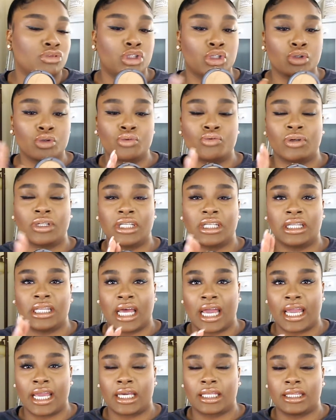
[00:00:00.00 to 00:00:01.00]
do really
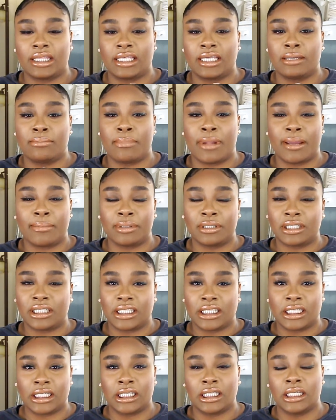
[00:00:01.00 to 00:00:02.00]
like the
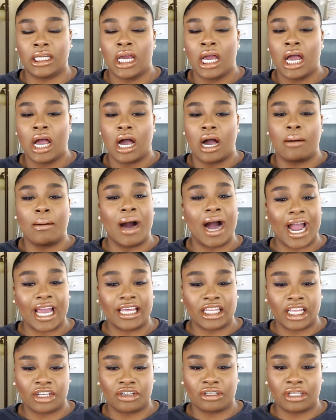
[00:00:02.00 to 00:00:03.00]
Maybelline
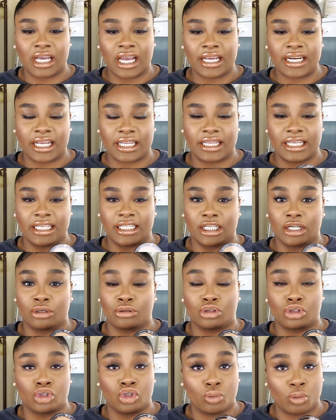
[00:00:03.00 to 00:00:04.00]
highlighter line. I think they're
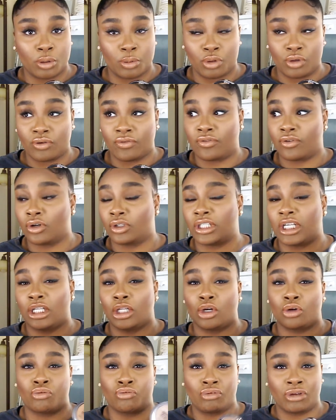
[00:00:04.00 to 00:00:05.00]
super beautiful. They
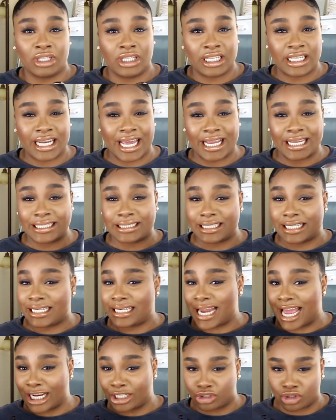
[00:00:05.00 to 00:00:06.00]
look really nice and
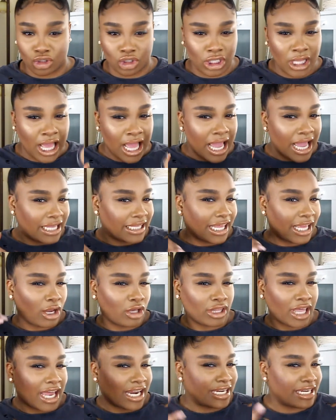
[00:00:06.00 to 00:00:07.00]
natural and
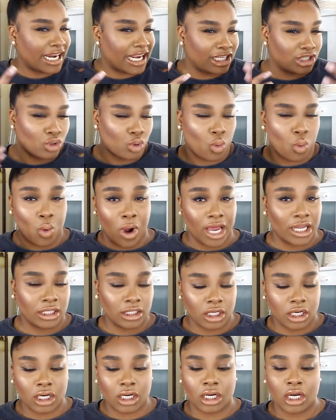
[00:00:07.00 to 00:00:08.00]
like that nice wet
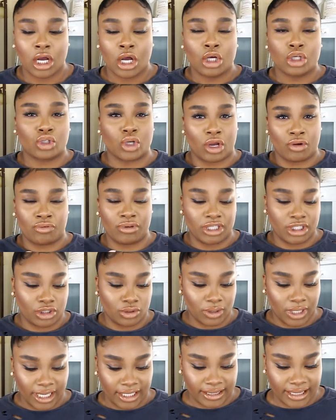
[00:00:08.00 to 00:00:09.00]
look. So I really
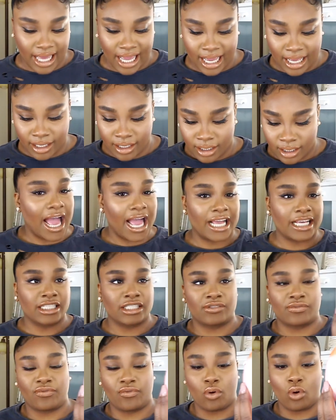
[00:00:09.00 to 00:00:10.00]
do like that.
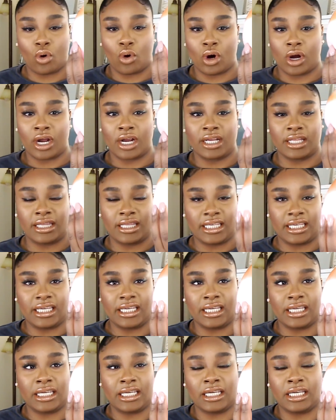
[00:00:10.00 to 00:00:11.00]
As for
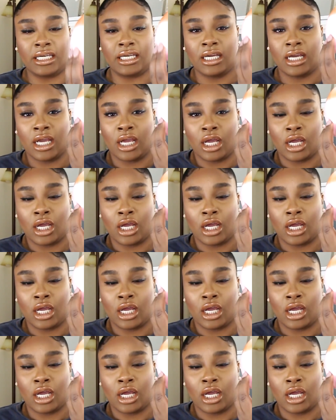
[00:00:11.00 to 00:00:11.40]
the